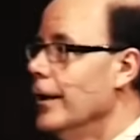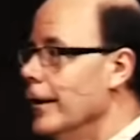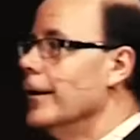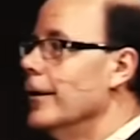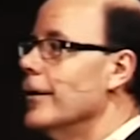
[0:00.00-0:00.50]

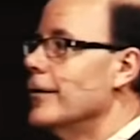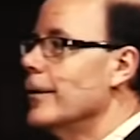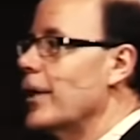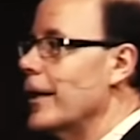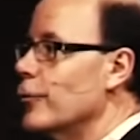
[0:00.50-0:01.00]
You know,
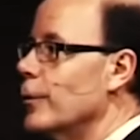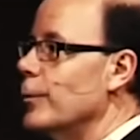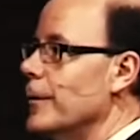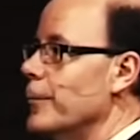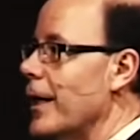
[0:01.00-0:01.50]
sometimes we'd
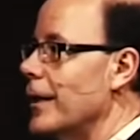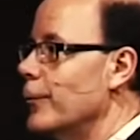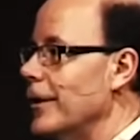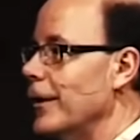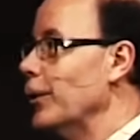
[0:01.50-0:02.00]
be in bed and
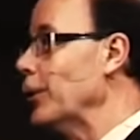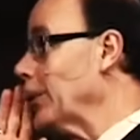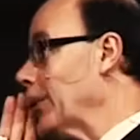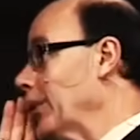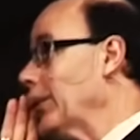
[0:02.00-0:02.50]
we'd hear,
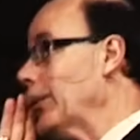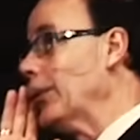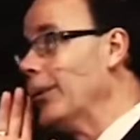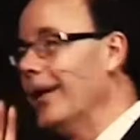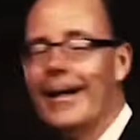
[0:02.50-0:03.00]

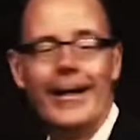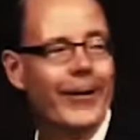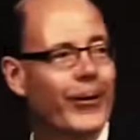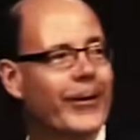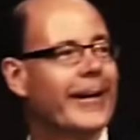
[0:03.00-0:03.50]
yoo-hoo, we're